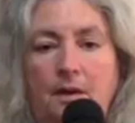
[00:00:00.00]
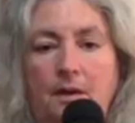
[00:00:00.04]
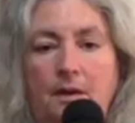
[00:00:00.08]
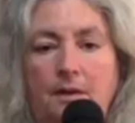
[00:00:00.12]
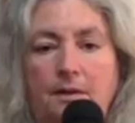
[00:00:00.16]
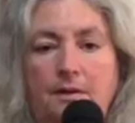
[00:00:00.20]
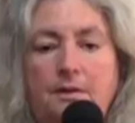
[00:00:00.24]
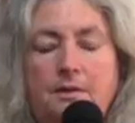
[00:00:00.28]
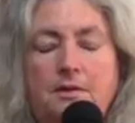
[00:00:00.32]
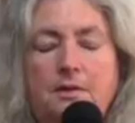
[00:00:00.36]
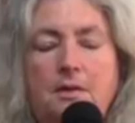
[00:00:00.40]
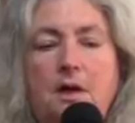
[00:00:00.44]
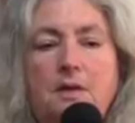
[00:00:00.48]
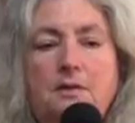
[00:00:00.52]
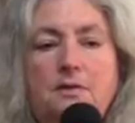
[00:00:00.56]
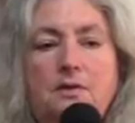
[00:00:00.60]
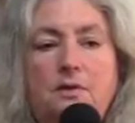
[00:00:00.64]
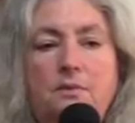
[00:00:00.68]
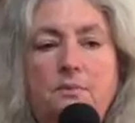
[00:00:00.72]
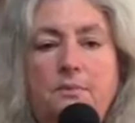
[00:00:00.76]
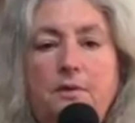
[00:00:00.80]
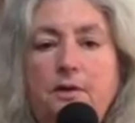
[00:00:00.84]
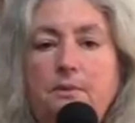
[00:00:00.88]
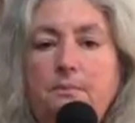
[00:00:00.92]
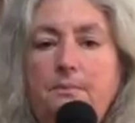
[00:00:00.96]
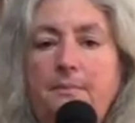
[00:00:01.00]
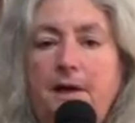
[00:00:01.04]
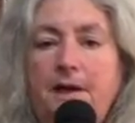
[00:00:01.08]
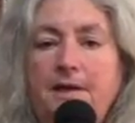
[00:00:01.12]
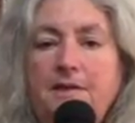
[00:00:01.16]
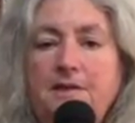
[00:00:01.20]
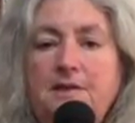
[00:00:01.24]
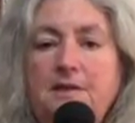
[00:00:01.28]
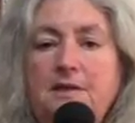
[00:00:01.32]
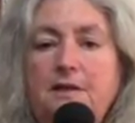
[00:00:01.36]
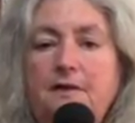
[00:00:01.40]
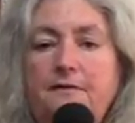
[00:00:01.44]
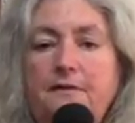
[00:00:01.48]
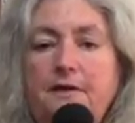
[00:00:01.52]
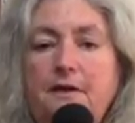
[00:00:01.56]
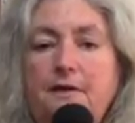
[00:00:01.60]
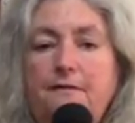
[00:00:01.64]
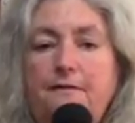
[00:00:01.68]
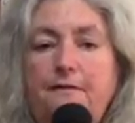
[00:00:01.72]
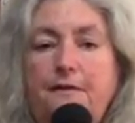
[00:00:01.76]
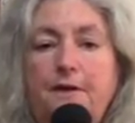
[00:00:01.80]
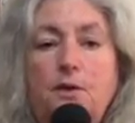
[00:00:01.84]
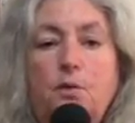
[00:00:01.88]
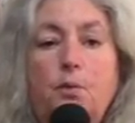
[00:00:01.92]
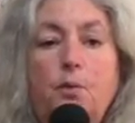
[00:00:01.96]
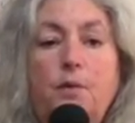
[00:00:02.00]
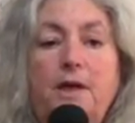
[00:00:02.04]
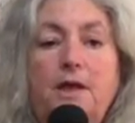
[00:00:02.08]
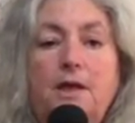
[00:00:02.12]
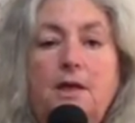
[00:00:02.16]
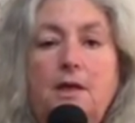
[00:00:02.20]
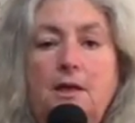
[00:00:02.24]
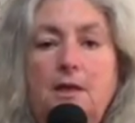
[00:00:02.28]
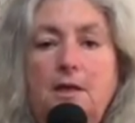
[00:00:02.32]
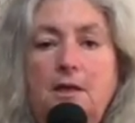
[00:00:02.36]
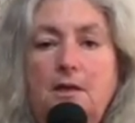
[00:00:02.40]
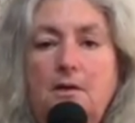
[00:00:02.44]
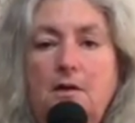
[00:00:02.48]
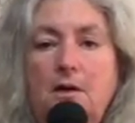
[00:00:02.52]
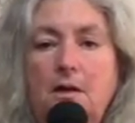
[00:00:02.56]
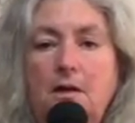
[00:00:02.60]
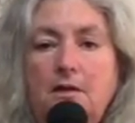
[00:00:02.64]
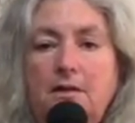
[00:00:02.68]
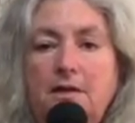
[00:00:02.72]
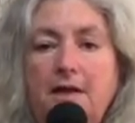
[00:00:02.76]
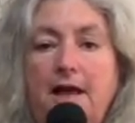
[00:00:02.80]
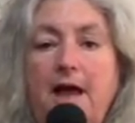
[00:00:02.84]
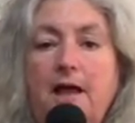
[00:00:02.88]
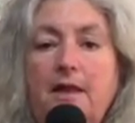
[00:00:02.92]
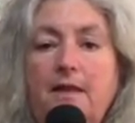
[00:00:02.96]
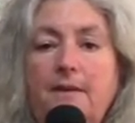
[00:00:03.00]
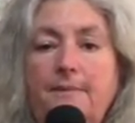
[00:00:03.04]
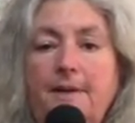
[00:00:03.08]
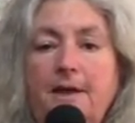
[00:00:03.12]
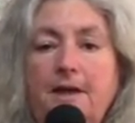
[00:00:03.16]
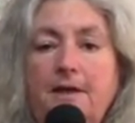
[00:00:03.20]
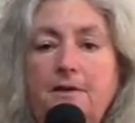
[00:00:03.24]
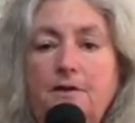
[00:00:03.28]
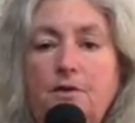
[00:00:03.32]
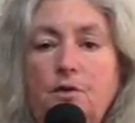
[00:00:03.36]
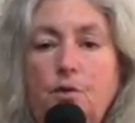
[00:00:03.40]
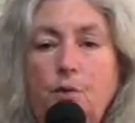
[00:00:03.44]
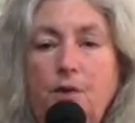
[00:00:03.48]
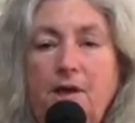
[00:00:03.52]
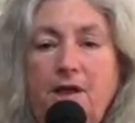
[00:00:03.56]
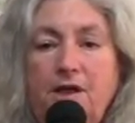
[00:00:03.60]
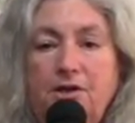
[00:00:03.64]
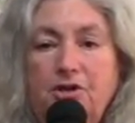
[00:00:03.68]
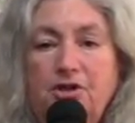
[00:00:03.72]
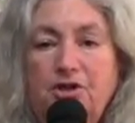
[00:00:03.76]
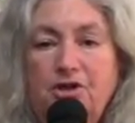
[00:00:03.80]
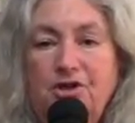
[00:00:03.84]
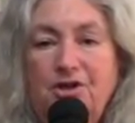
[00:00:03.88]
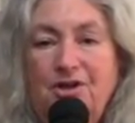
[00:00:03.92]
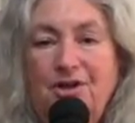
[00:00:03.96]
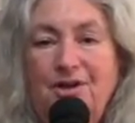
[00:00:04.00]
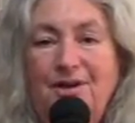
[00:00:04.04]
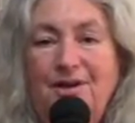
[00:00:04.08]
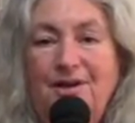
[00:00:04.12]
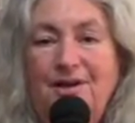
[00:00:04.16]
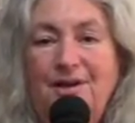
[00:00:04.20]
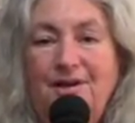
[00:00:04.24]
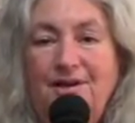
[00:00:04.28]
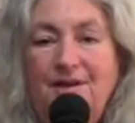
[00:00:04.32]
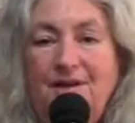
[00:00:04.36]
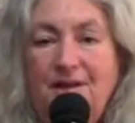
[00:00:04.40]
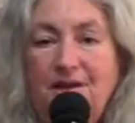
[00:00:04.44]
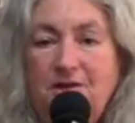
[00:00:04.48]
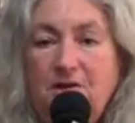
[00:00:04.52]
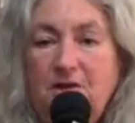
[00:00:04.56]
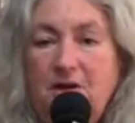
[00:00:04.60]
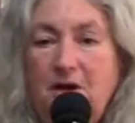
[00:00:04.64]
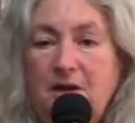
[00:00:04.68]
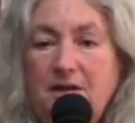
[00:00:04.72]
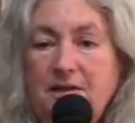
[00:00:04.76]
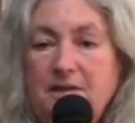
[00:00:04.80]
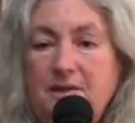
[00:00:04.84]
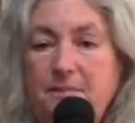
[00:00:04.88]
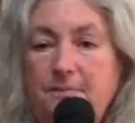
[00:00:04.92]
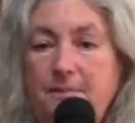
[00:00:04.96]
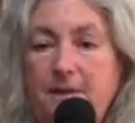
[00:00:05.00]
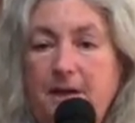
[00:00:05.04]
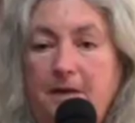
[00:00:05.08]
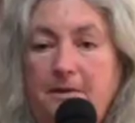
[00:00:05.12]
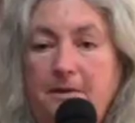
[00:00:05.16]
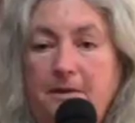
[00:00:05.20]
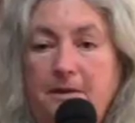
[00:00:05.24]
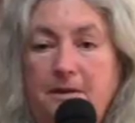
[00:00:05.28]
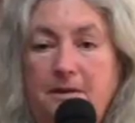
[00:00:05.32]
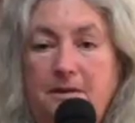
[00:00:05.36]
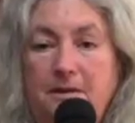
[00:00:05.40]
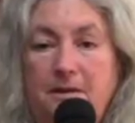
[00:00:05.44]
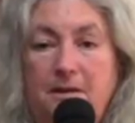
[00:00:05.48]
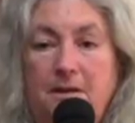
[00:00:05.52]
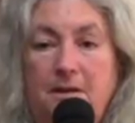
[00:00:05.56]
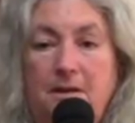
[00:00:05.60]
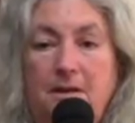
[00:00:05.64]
There's also a book by Sylvia Federici called Caliban the Witch that talks about it.